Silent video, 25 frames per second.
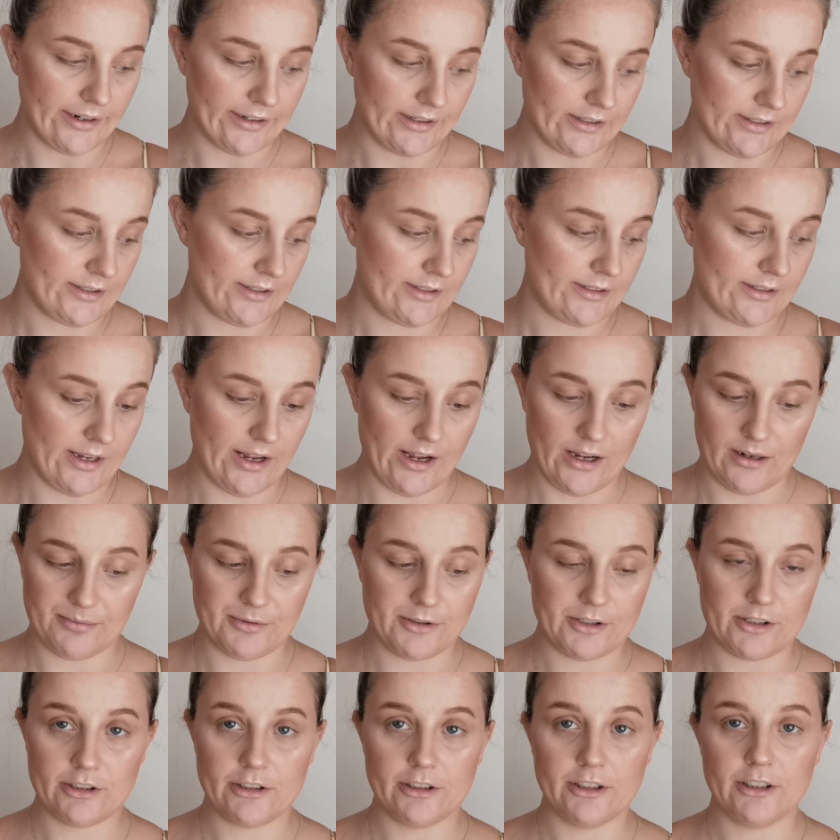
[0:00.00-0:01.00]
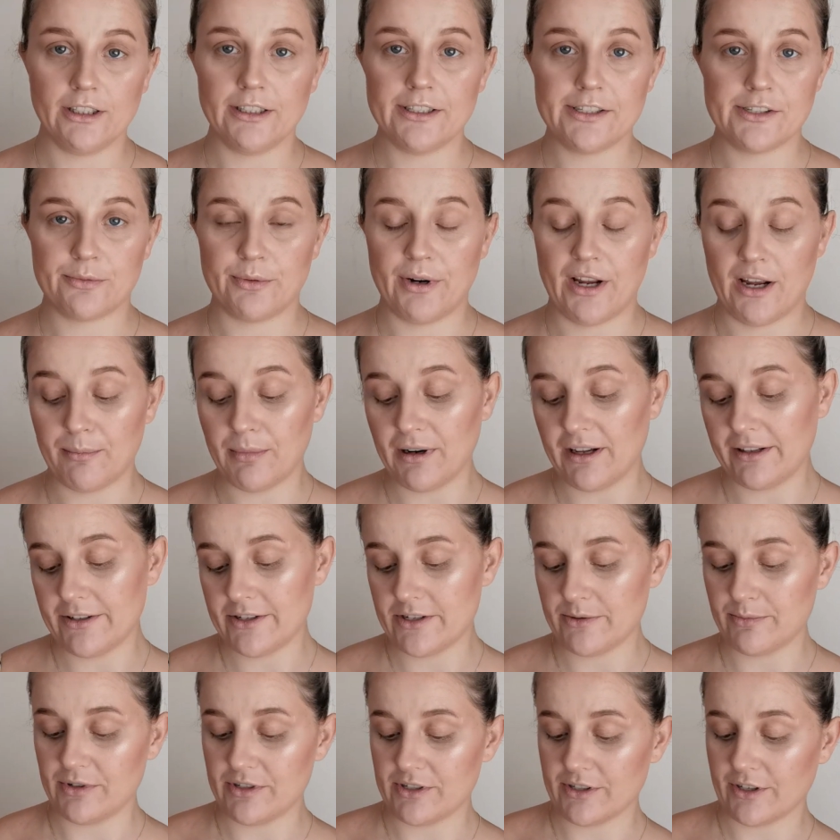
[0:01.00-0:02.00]
I absolutely swear by
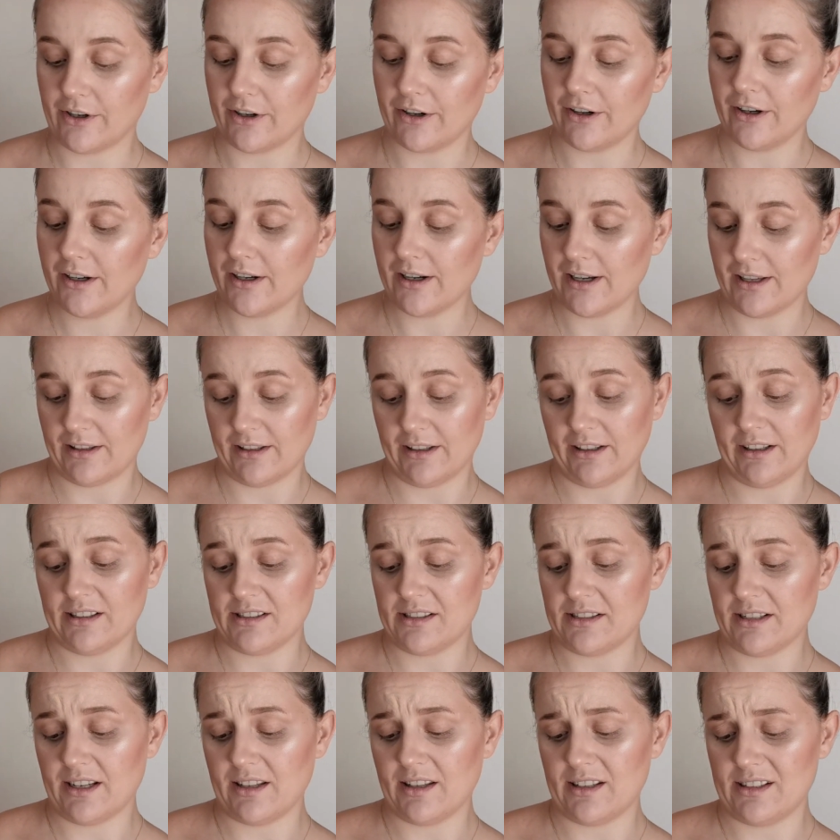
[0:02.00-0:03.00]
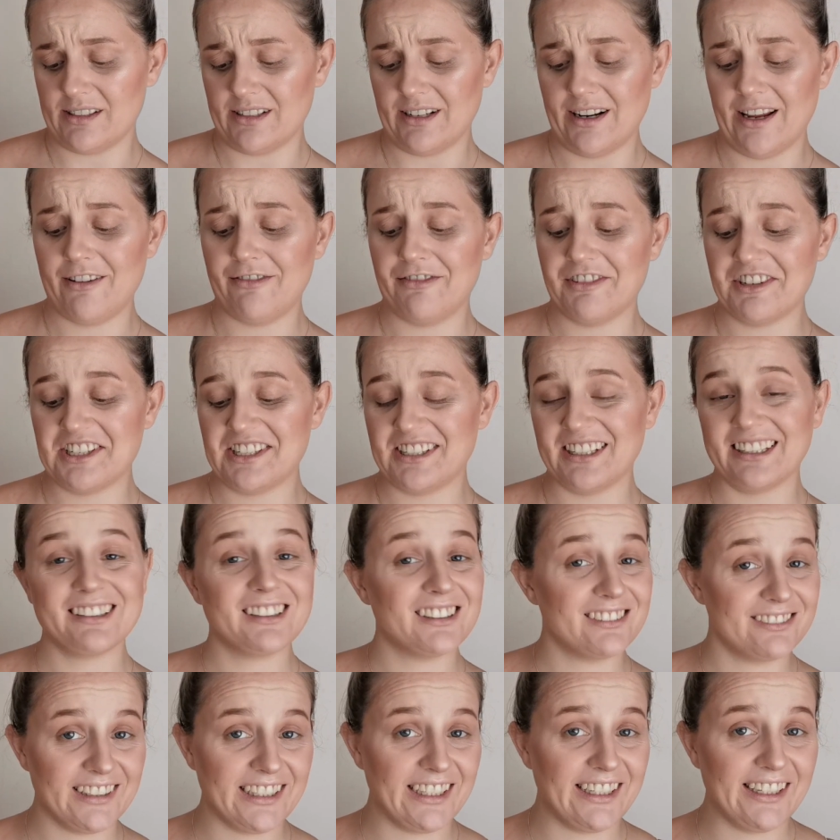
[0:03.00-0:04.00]
this mascara. I think I say this in every
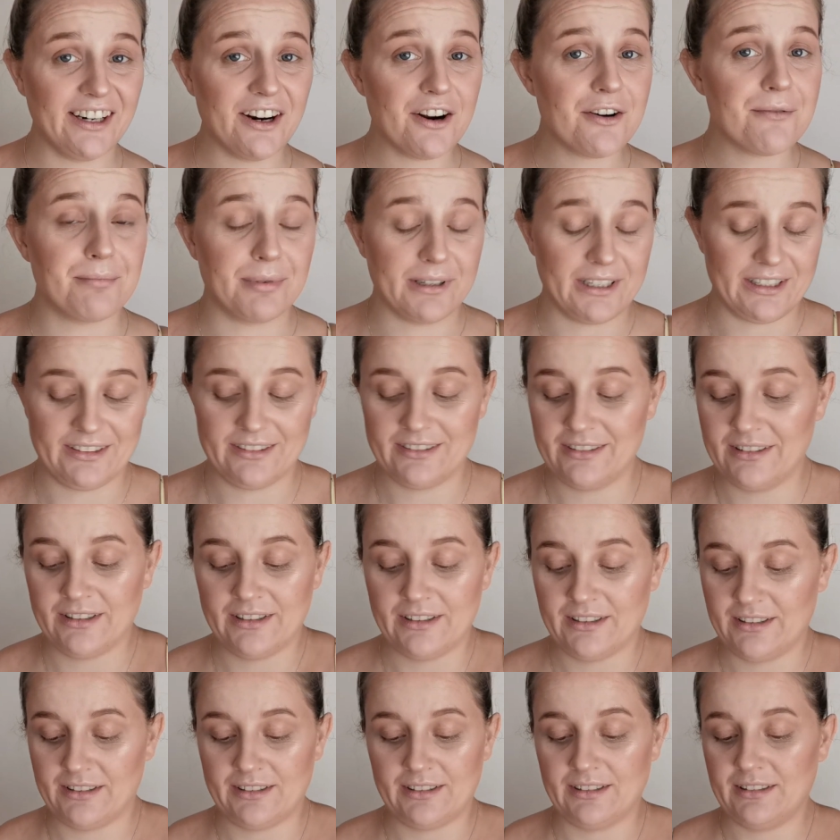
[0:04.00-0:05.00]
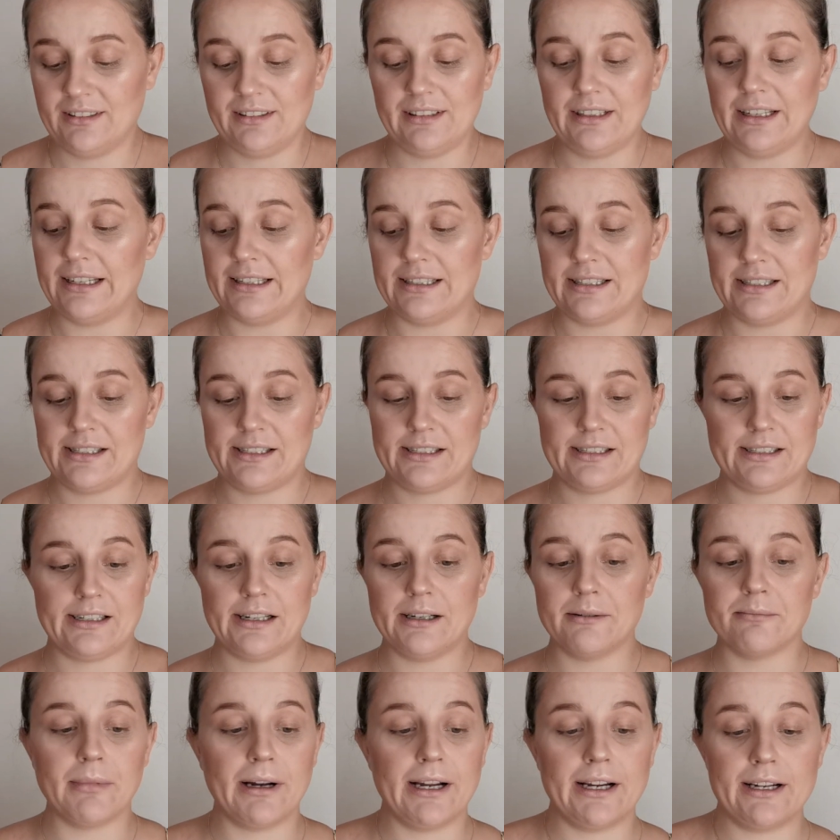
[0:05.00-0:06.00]
single video, but it's
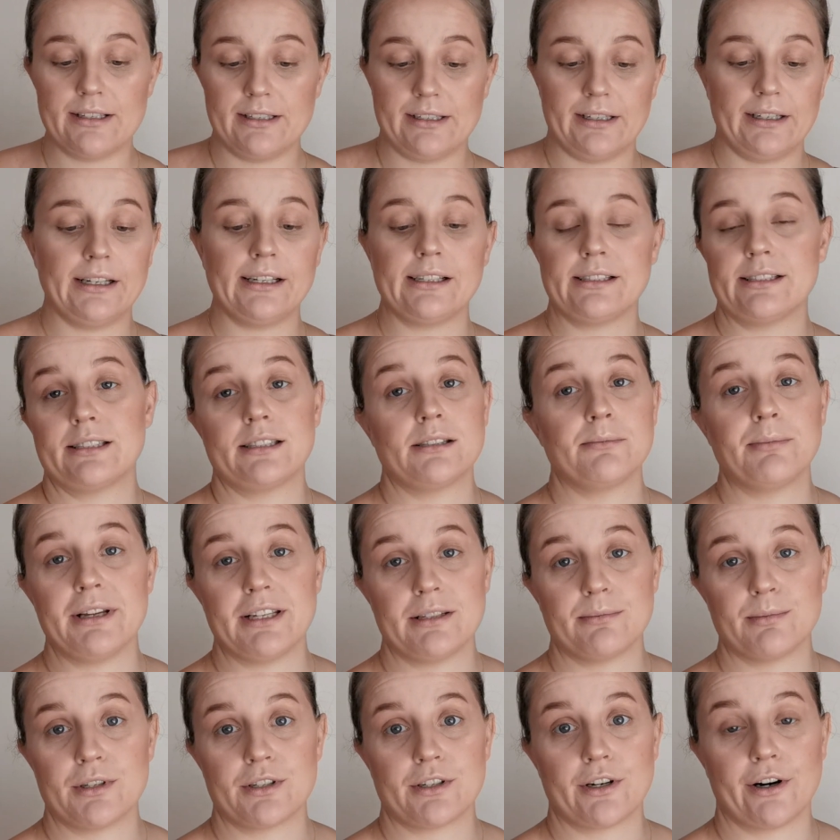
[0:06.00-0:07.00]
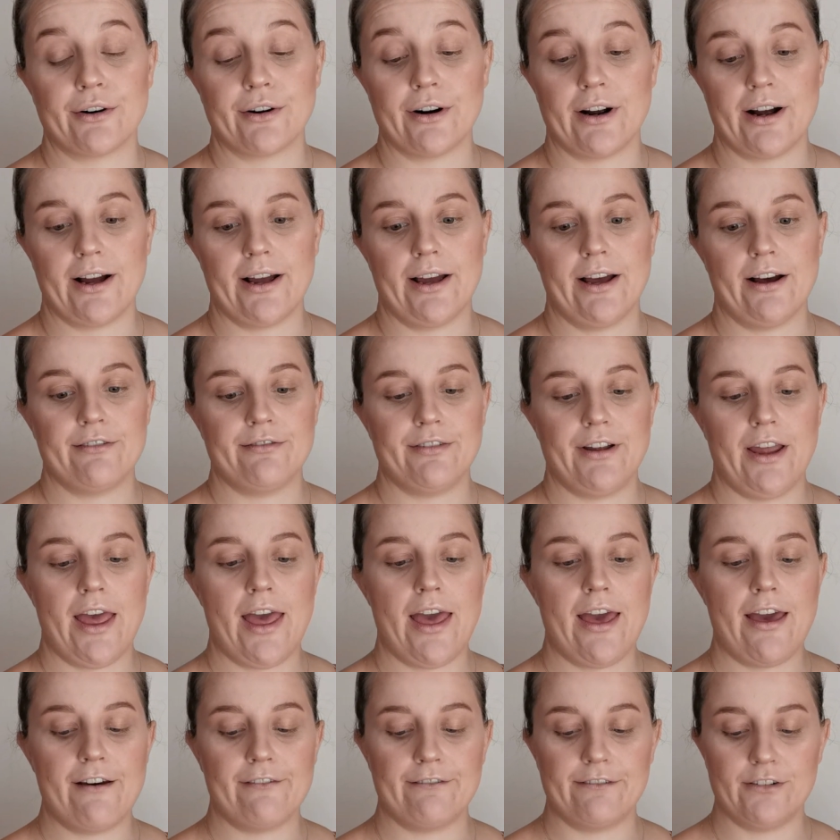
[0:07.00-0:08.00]
amazing. It's the best mascara I have
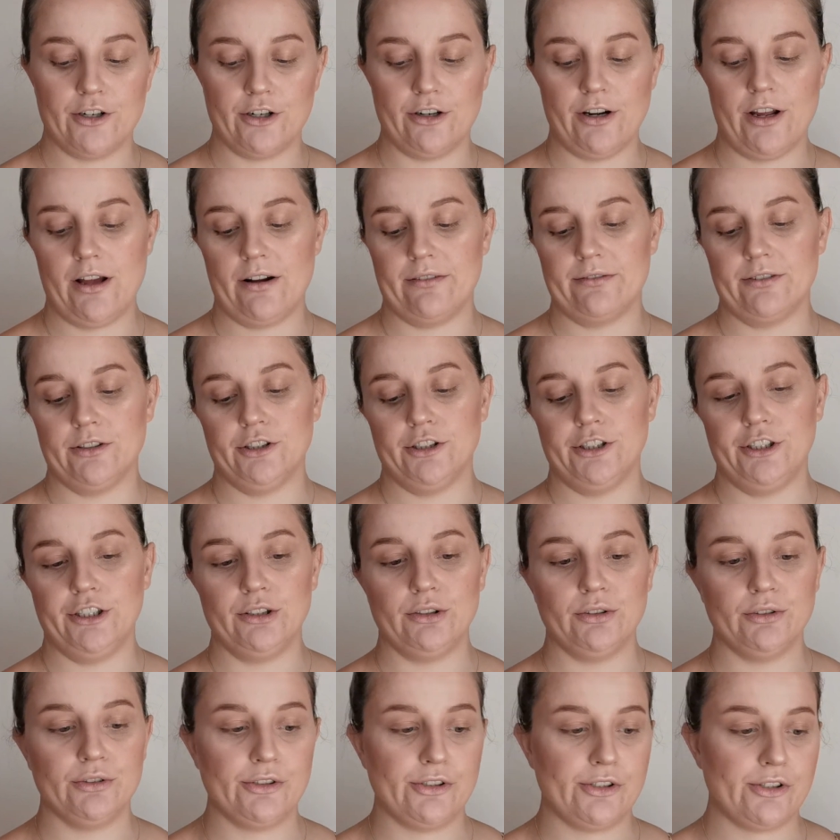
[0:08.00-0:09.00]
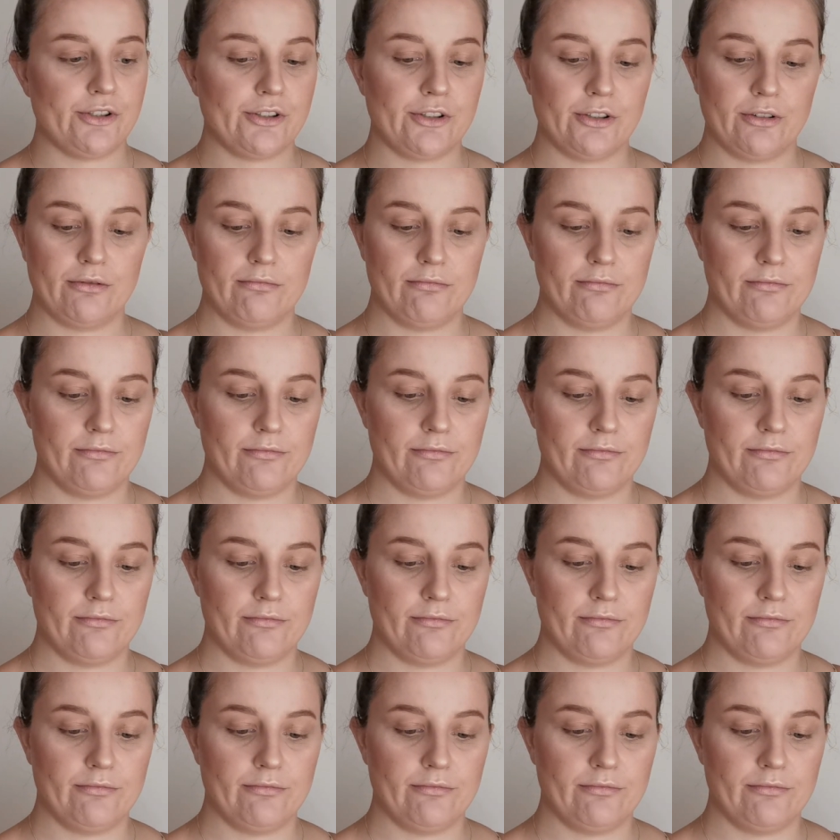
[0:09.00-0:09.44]
ever used.